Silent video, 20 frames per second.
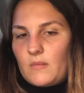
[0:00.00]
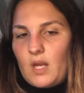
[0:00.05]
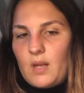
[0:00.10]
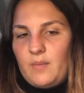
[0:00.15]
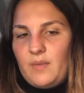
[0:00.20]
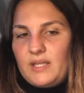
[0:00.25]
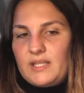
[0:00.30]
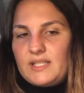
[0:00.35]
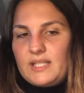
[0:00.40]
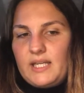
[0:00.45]

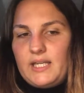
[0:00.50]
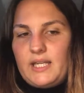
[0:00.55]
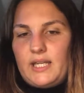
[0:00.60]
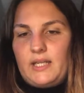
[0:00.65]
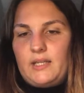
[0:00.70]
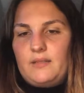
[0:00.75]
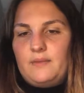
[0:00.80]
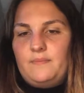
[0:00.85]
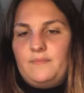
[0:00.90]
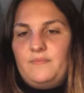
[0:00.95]
I'm
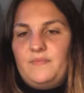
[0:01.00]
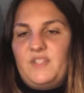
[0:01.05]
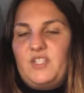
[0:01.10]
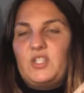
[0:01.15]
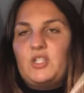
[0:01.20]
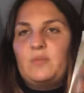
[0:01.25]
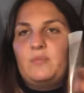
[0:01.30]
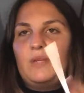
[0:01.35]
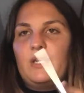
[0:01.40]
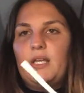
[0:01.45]
excited. This
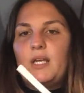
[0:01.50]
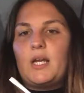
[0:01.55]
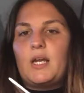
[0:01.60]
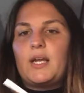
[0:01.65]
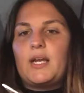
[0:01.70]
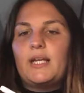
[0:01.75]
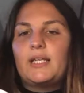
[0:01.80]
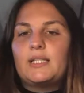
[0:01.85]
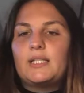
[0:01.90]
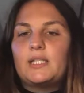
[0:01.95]
should be a
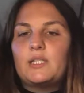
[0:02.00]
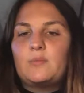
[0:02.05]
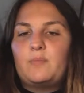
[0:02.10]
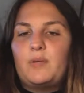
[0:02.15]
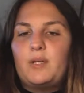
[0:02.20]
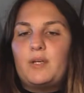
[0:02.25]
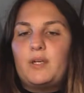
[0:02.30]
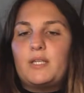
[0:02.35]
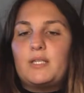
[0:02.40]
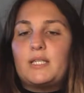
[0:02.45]
nice
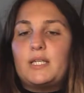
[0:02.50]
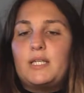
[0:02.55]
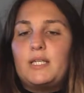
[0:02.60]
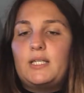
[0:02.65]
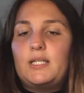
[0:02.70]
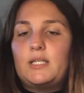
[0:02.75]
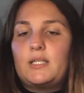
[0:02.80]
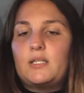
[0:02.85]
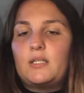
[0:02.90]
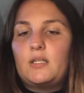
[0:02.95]
experience. And
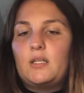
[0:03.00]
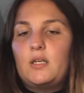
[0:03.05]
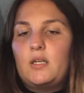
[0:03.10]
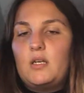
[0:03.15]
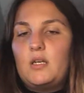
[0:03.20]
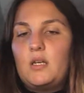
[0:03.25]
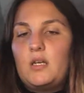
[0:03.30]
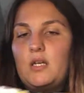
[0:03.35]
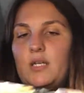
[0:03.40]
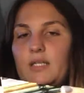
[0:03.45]
it's
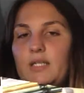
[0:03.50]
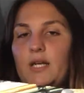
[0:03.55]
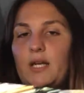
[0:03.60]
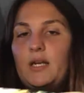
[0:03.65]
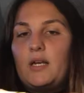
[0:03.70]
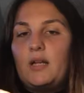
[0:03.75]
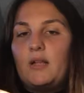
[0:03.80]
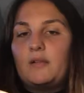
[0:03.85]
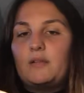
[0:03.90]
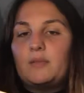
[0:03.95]

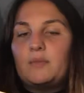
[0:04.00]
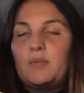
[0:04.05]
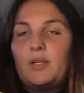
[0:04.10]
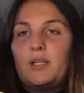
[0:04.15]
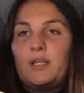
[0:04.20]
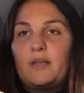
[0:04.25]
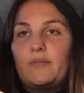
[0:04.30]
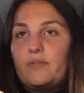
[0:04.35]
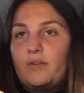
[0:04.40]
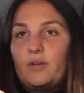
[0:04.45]
$10 a
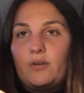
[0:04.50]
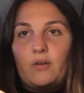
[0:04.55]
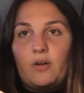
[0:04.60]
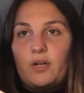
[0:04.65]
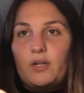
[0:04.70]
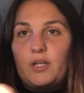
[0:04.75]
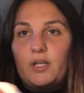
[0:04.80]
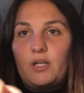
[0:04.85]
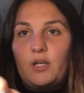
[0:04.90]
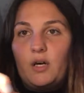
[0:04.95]
month if you don't
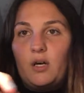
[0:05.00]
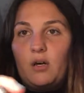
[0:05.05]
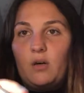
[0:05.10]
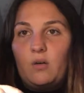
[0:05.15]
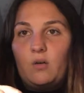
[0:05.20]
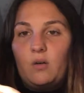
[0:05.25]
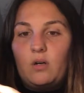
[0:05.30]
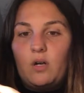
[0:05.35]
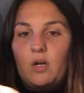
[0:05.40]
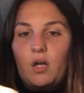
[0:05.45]
already
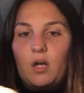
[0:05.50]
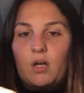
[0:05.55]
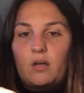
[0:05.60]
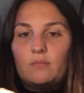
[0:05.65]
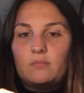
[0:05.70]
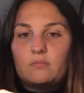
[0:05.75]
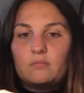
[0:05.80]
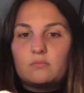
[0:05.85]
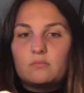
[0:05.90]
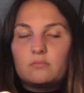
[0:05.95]
know,
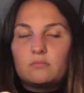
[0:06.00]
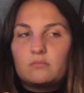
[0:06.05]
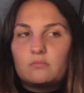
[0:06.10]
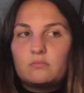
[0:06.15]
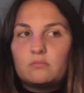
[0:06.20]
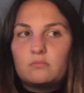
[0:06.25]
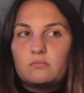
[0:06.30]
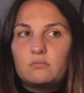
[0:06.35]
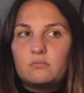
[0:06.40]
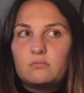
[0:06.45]
um,
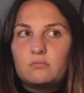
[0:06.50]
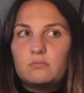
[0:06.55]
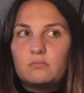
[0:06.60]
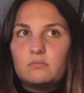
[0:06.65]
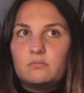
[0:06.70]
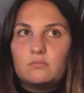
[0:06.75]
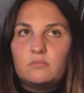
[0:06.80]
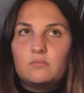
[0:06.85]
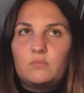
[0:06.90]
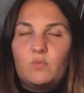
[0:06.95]

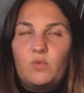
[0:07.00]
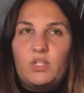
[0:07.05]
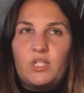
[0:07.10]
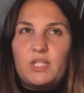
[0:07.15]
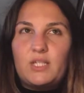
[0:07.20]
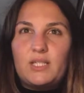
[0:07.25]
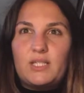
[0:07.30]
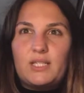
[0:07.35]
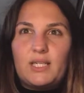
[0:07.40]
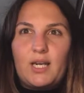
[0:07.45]
which
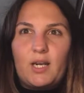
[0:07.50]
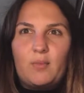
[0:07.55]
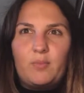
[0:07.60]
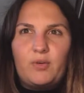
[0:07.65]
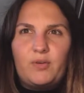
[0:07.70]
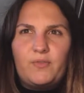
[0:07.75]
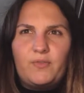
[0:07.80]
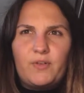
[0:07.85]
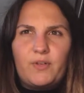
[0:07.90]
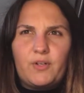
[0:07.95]
isn't
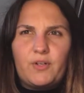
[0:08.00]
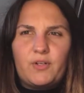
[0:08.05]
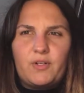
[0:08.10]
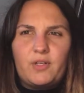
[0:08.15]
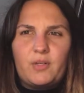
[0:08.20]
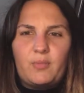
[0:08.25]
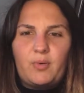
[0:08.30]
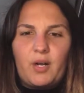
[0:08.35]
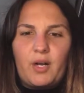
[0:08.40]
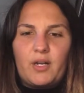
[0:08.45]
terrible for
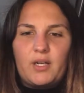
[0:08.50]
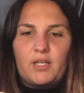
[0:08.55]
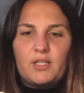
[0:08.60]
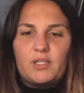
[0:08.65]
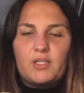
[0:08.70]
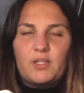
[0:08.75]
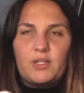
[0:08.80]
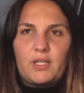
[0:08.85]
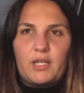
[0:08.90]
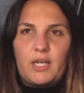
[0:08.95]
the
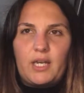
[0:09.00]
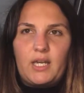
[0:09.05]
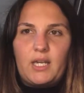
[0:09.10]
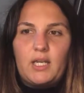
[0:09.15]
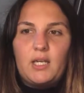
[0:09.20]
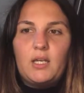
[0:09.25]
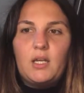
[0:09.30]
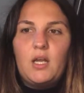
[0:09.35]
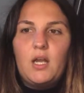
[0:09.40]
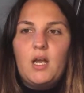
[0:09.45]
products you're
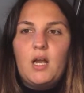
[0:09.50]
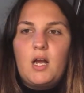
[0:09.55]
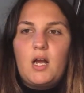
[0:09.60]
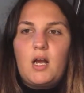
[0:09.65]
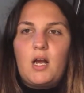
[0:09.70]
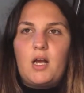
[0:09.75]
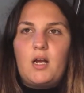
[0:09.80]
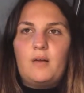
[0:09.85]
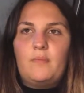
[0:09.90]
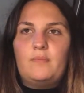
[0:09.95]
getting
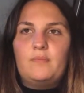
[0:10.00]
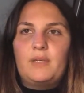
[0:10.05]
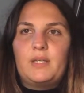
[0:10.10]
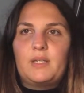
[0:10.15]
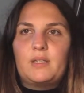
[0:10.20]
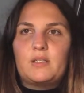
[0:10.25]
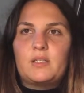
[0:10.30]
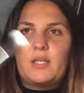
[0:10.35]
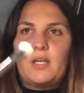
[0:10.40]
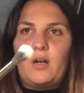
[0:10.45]
um,
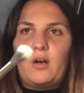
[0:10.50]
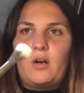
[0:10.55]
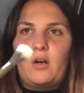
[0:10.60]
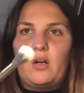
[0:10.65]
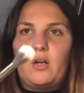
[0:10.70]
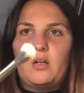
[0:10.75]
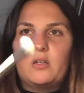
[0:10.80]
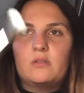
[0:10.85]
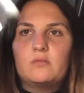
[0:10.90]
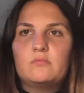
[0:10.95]
because they
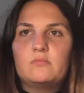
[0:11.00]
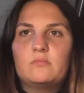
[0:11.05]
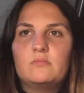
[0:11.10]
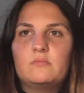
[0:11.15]
are